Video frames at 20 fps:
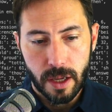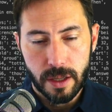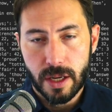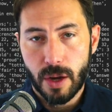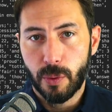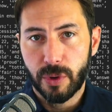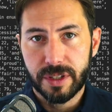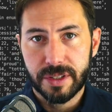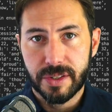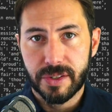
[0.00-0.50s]

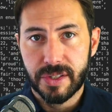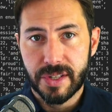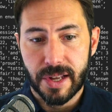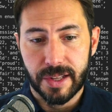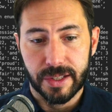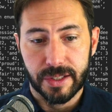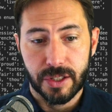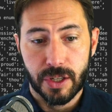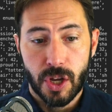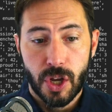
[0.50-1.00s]
Now, what does this
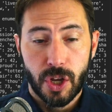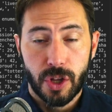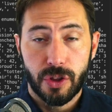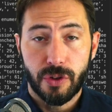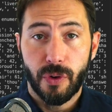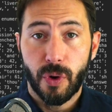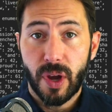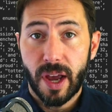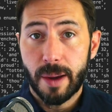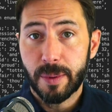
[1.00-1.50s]
tell us?
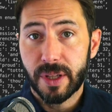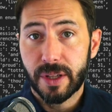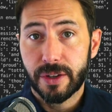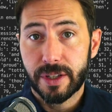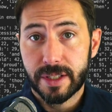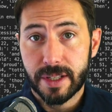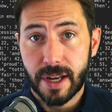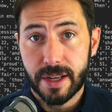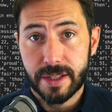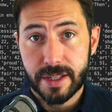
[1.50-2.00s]
The vocabulary
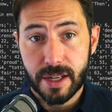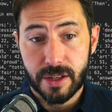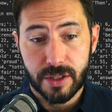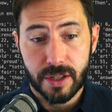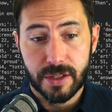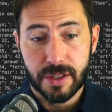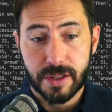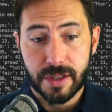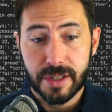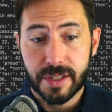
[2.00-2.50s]
size tells
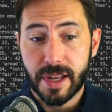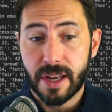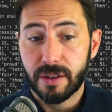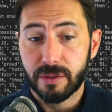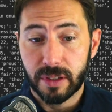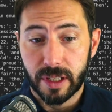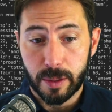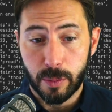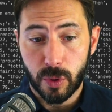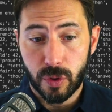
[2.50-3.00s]
us the set of
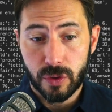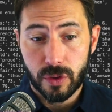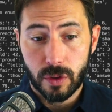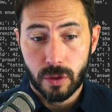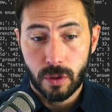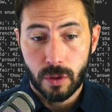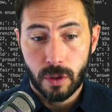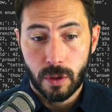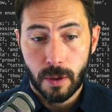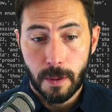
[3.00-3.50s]
labels.
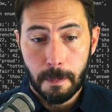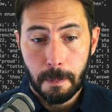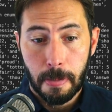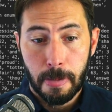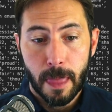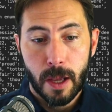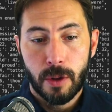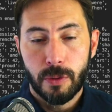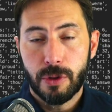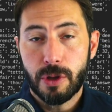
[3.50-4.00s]

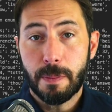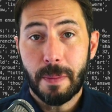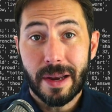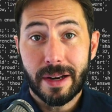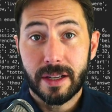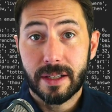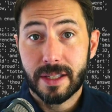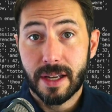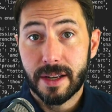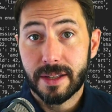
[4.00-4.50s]
The
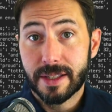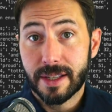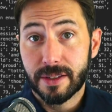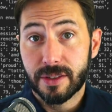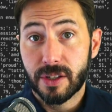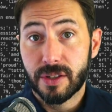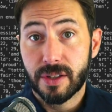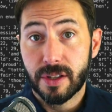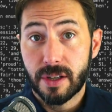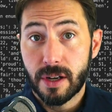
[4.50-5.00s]
embedding size
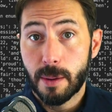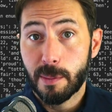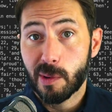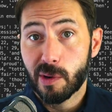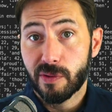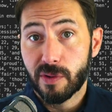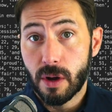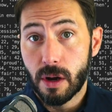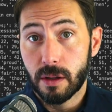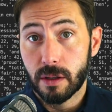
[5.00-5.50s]
tells us the number
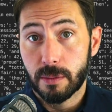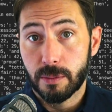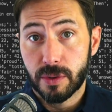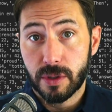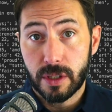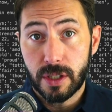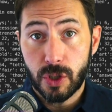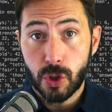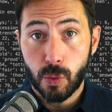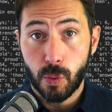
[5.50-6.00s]
of columns.
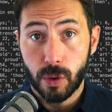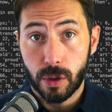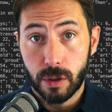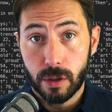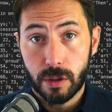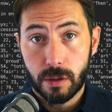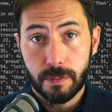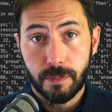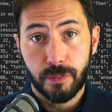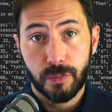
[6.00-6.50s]
Each
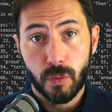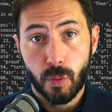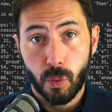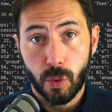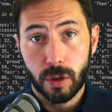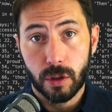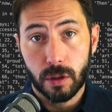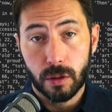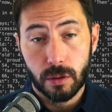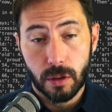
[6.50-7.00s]
word
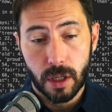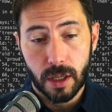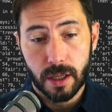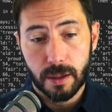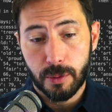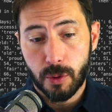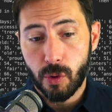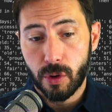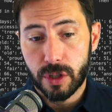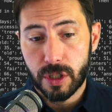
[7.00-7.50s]
will uh,
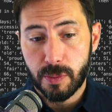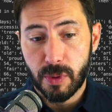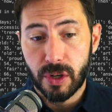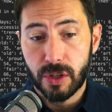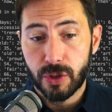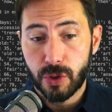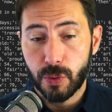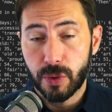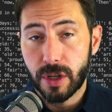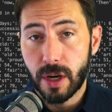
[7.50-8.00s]

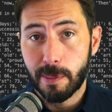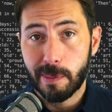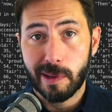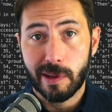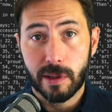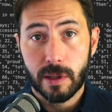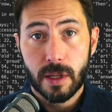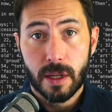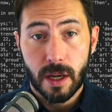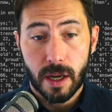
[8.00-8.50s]
correspond to a
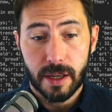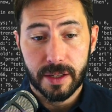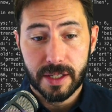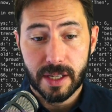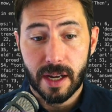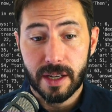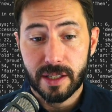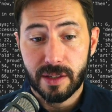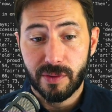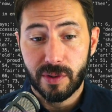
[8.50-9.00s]
number, a
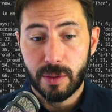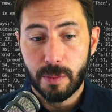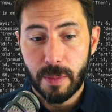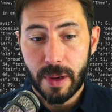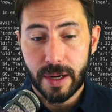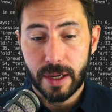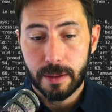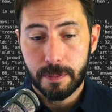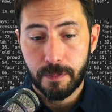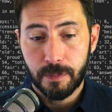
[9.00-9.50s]
size of an
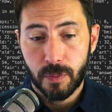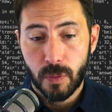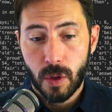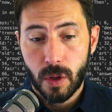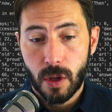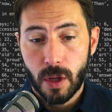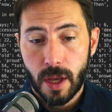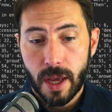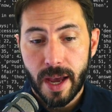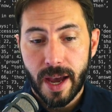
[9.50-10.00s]
embedding.
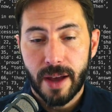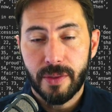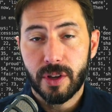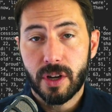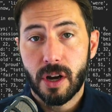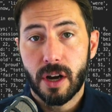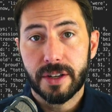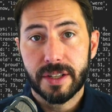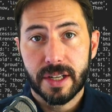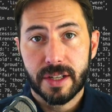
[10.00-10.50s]
And the
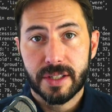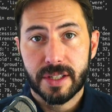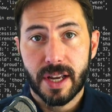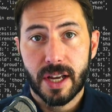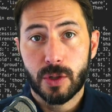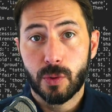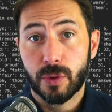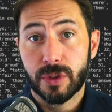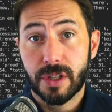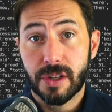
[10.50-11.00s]
context
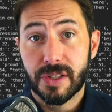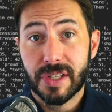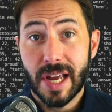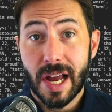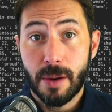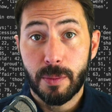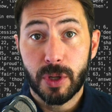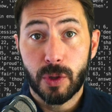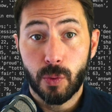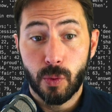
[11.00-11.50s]
size will tell us
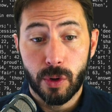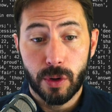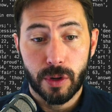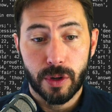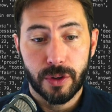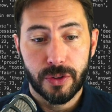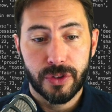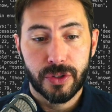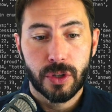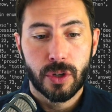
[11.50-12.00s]
how many
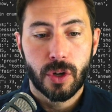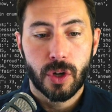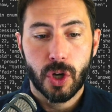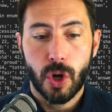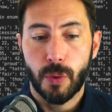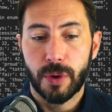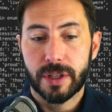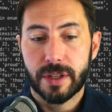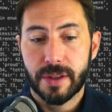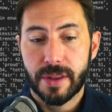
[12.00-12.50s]
words
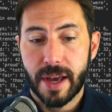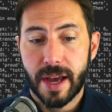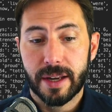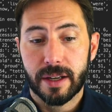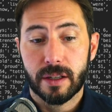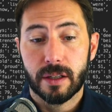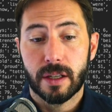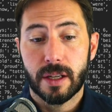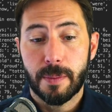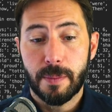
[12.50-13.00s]
go into
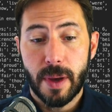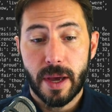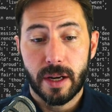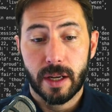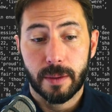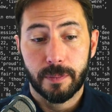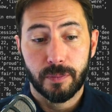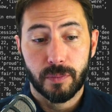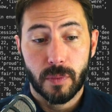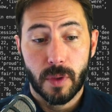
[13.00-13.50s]
that
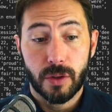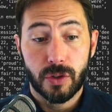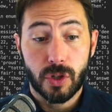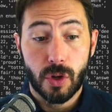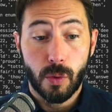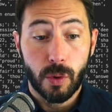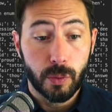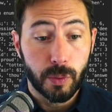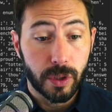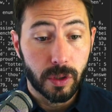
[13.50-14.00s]
embedding. And
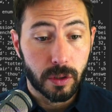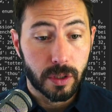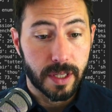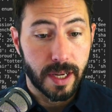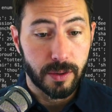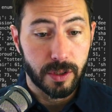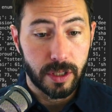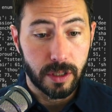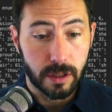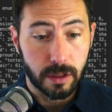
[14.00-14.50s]
so when we look
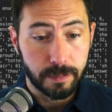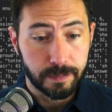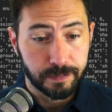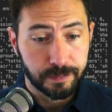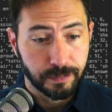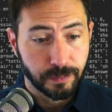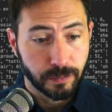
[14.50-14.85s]
down here,